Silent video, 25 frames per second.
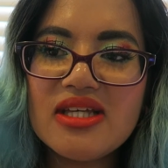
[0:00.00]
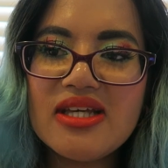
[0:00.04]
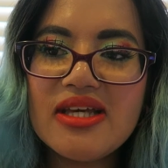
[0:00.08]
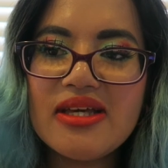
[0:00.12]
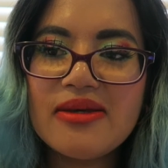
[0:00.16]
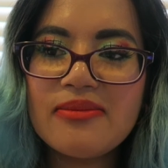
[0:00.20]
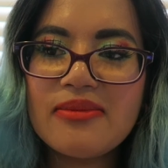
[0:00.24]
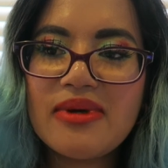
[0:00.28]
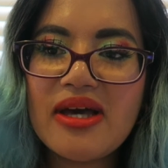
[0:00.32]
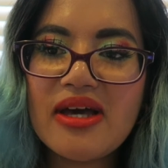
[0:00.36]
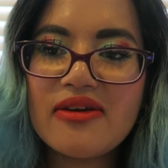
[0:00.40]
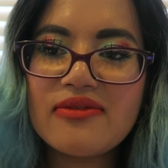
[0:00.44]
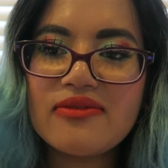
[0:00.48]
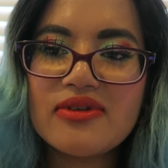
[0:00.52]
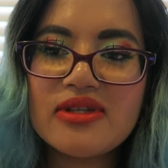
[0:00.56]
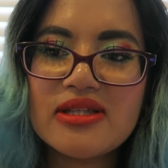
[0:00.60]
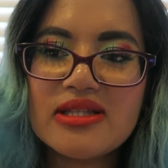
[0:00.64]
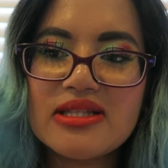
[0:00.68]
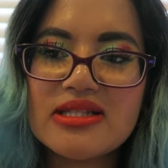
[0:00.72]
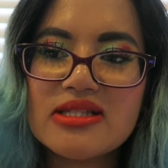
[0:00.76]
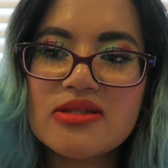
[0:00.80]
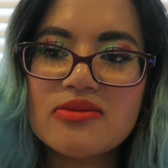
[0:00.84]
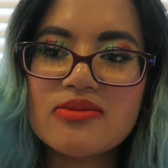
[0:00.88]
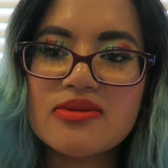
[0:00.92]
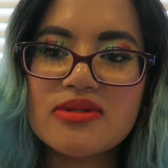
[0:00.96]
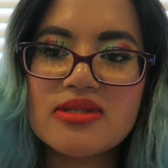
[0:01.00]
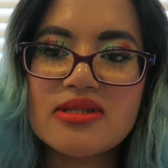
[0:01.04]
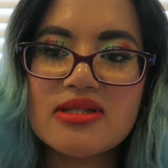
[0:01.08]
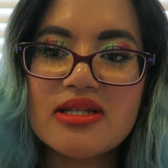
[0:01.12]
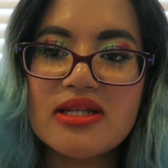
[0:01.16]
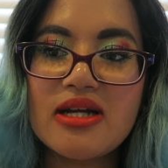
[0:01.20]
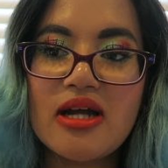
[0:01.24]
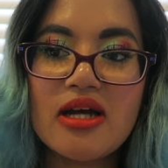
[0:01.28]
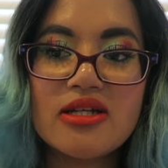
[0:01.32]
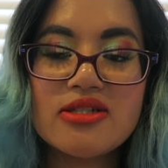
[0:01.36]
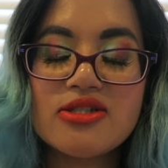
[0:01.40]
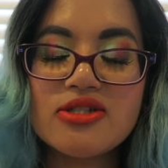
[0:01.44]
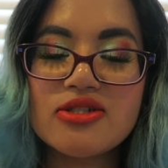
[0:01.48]
him having this was
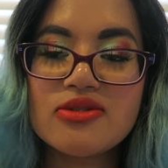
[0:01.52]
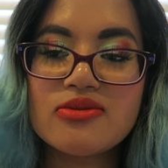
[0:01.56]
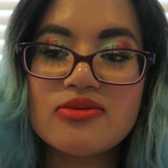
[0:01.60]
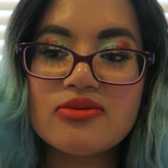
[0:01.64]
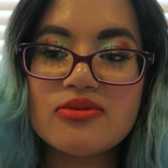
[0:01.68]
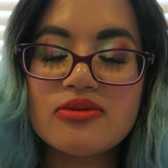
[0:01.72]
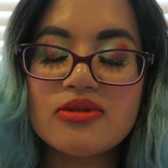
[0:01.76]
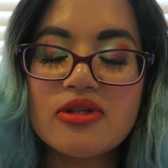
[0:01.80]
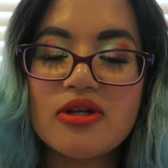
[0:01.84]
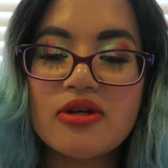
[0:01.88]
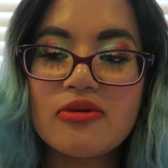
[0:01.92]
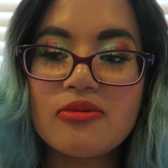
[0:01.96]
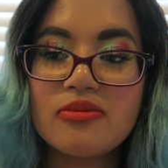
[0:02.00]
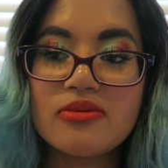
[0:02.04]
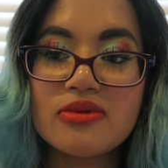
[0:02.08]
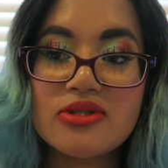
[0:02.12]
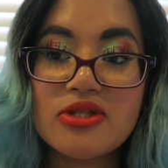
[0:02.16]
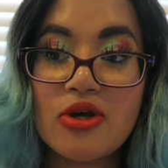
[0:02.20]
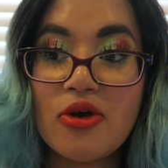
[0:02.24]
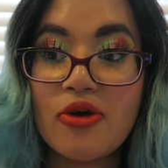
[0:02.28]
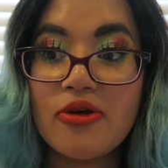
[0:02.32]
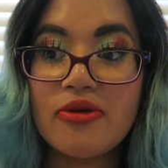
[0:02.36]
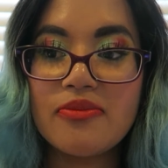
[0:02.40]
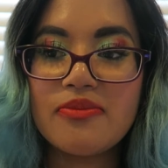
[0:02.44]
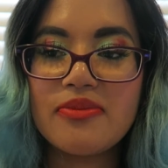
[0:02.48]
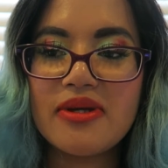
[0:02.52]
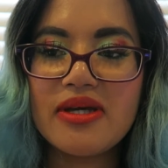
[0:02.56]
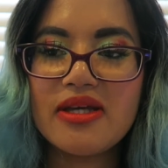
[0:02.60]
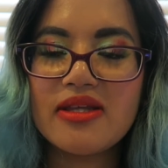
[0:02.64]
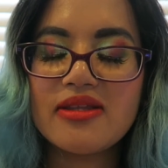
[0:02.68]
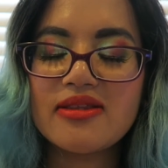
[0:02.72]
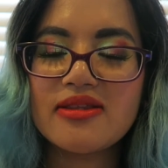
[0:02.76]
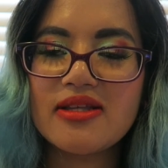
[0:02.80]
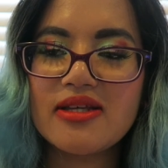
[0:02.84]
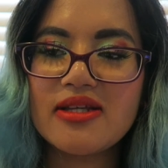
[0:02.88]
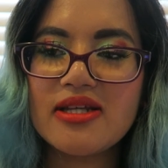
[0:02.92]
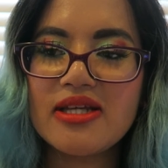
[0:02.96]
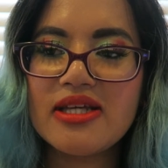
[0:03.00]
that I just was
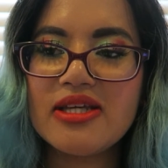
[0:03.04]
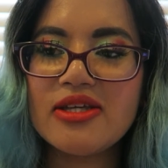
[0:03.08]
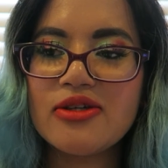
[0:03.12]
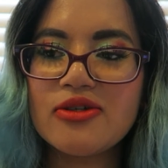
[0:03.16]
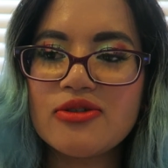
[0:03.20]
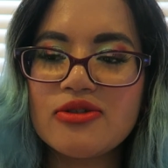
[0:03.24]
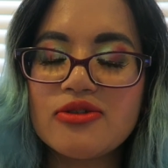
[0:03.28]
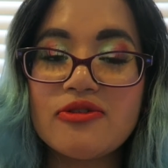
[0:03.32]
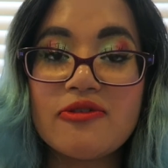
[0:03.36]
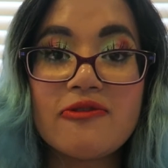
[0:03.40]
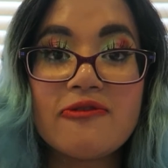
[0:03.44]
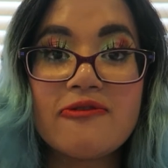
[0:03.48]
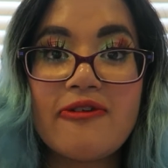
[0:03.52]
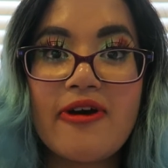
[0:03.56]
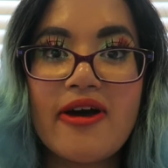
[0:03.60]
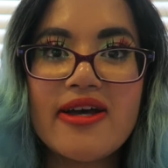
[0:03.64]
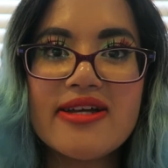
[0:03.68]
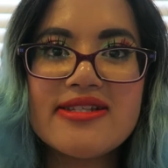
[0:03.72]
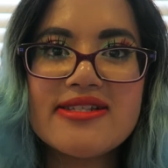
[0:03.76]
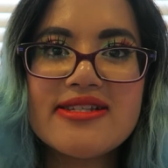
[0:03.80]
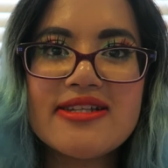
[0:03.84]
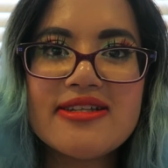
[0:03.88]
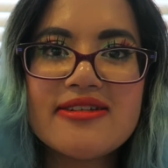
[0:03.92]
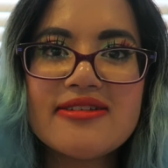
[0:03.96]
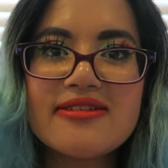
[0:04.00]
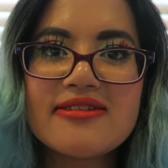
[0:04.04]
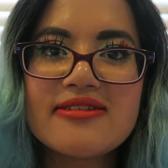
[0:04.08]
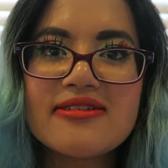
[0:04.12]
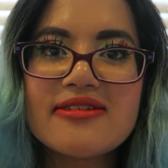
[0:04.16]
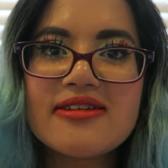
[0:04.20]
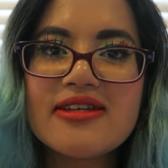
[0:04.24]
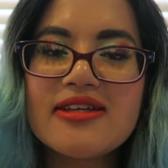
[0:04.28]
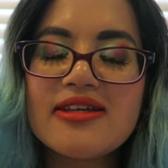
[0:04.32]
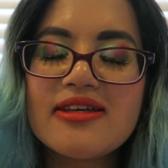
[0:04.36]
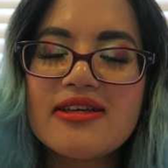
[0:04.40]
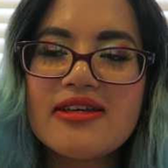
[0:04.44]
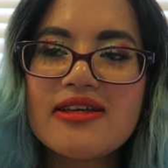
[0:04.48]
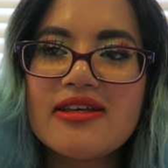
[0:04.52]
hoping that he could fight it,
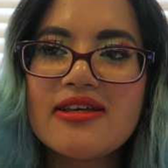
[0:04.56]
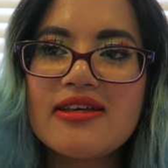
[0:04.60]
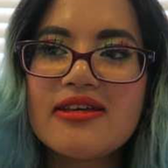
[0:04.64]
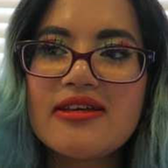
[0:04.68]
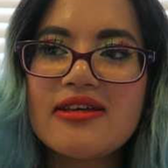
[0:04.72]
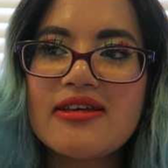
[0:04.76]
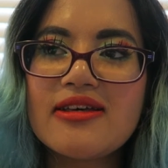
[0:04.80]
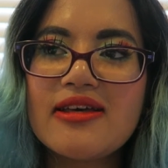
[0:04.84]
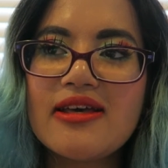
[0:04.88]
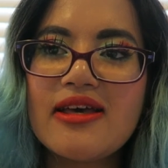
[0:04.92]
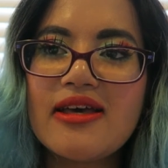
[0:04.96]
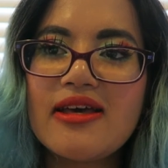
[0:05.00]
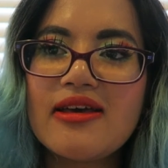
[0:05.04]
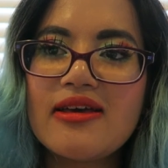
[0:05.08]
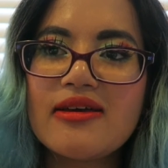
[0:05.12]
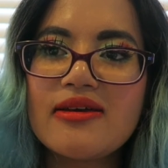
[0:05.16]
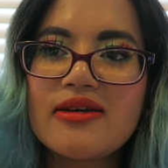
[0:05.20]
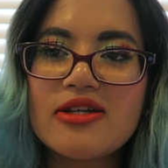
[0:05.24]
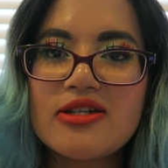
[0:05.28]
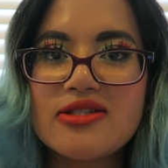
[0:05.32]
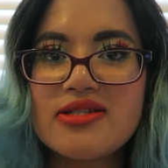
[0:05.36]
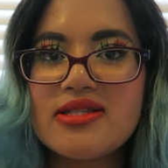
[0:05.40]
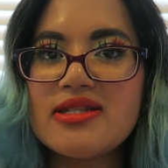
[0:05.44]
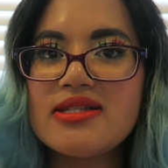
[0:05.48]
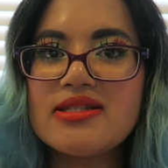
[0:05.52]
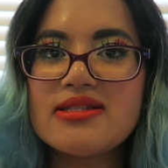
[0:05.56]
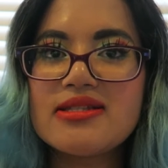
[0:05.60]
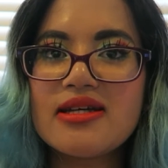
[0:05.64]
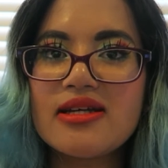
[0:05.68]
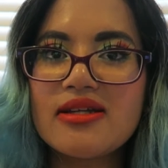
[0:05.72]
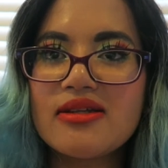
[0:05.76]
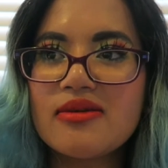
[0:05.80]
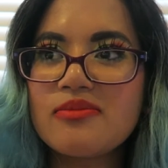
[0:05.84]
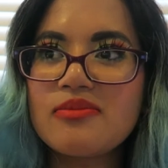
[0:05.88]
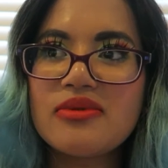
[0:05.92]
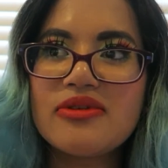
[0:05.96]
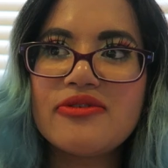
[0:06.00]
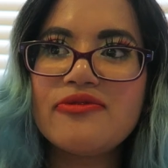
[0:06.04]
because he'd
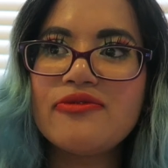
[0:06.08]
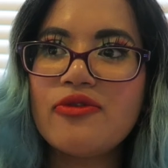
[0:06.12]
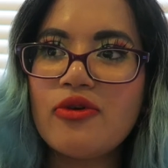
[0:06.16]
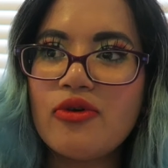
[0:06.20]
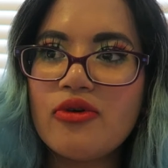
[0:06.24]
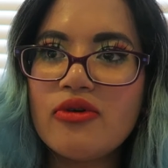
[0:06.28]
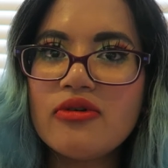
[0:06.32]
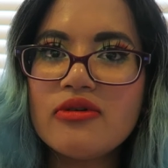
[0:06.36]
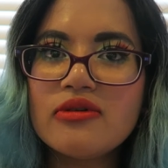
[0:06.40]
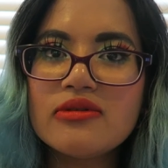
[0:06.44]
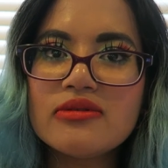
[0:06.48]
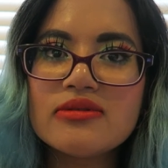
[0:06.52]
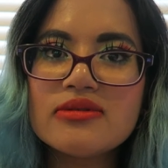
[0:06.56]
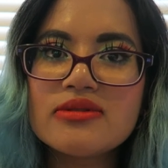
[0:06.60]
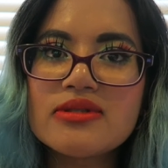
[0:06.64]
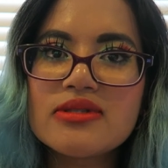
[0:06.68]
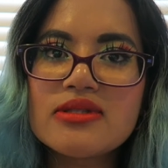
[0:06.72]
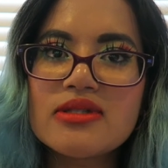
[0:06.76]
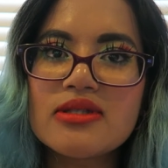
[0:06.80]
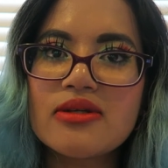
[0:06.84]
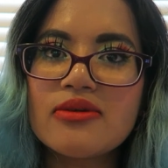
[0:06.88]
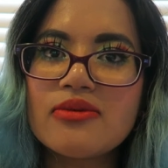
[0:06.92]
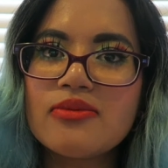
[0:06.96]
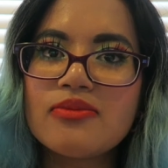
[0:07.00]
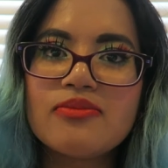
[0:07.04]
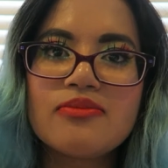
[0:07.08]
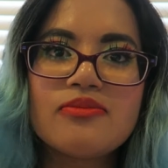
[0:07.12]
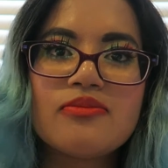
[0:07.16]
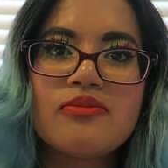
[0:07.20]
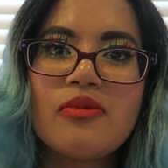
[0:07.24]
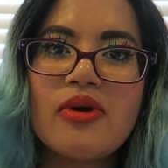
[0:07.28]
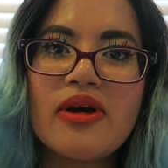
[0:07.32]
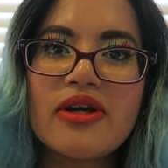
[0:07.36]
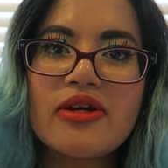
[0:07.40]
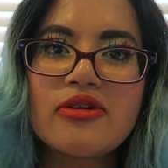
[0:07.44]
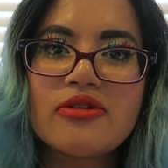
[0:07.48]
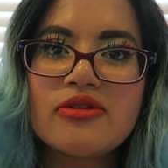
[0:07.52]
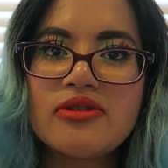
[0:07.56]
done it before, so
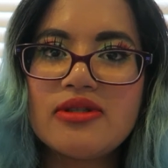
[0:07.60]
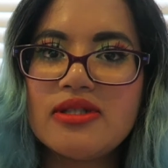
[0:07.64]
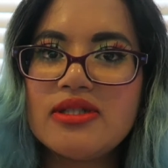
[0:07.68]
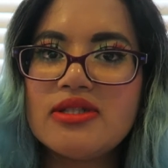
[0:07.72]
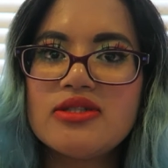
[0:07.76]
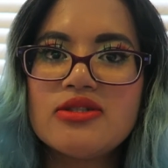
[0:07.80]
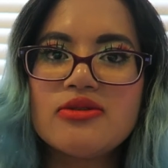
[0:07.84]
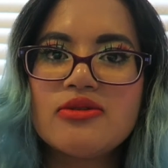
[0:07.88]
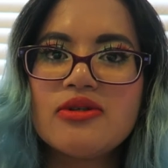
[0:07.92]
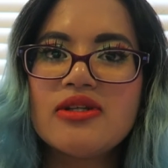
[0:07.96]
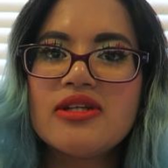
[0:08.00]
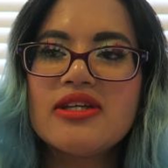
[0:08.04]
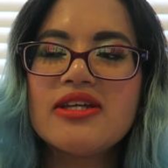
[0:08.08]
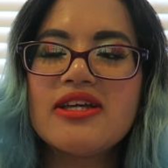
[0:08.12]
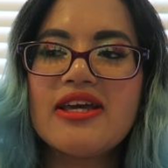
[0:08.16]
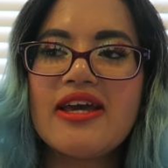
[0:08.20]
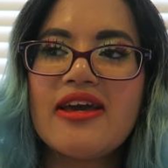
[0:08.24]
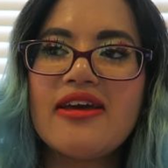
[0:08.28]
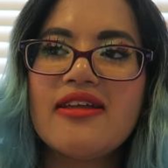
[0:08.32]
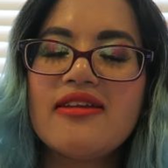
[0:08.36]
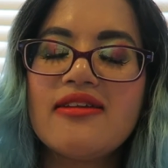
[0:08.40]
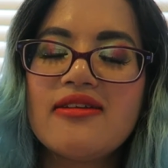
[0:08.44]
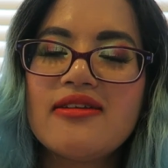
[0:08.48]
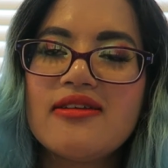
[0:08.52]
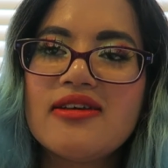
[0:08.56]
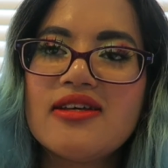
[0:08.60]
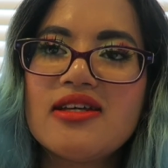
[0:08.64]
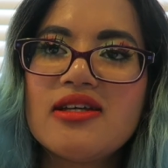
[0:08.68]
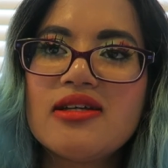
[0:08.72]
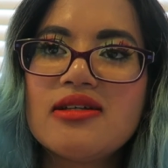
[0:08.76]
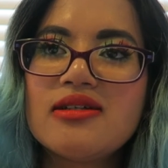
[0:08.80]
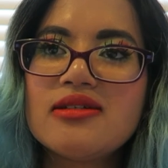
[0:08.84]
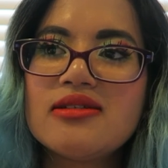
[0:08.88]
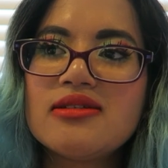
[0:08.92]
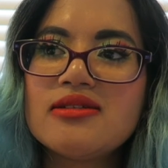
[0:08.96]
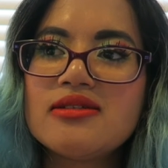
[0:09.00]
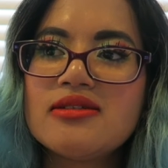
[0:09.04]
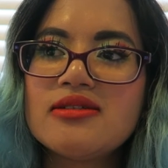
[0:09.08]
why couldn't he do it again?
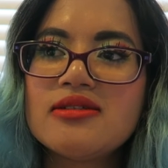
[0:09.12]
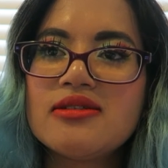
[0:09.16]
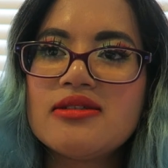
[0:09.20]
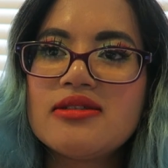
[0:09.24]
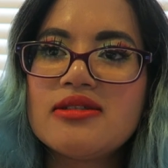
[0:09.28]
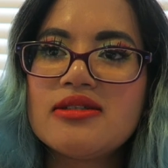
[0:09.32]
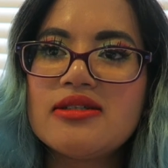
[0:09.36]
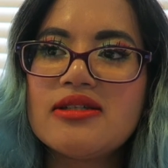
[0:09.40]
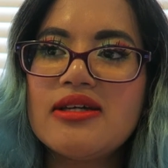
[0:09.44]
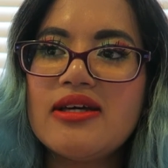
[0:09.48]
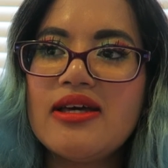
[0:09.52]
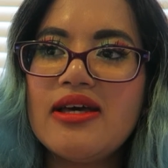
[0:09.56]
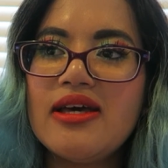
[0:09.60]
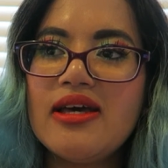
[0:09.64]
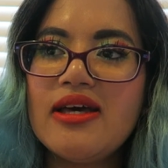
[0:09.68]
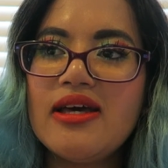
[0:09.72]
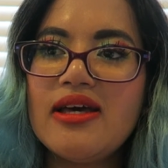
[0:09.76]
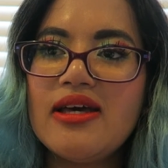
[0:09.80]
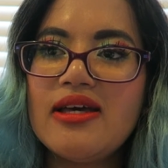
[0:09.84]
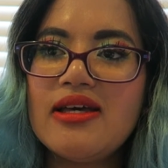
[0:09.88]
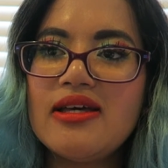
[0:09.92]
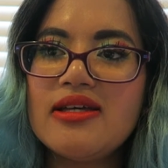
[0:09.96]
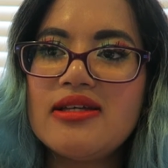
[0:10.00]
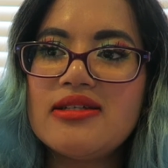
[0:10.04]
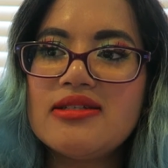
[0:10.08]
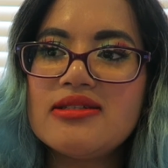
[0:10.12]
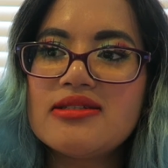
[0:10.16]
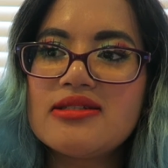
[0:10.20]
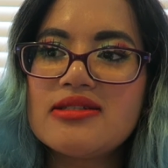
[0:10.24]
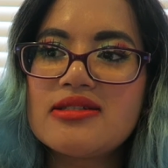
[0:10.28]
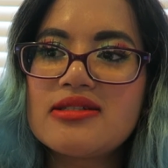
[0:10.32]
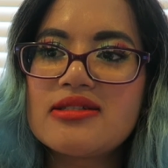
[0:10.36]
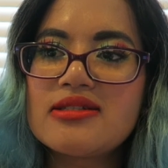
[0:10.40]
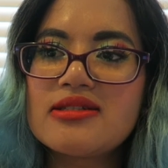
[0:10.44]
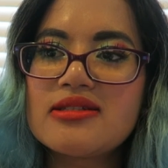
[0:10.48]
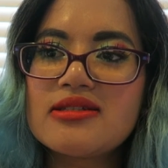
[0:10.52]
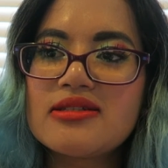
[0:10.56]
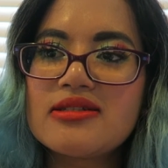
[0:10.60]

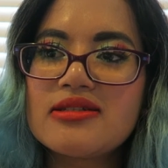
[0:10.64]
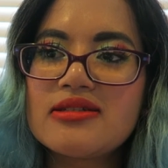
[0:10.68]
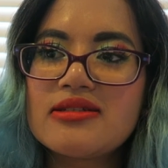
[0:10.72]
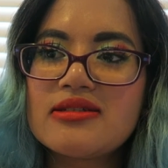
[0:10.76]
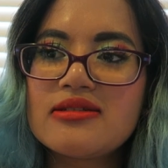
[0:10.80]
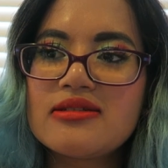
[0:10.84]
And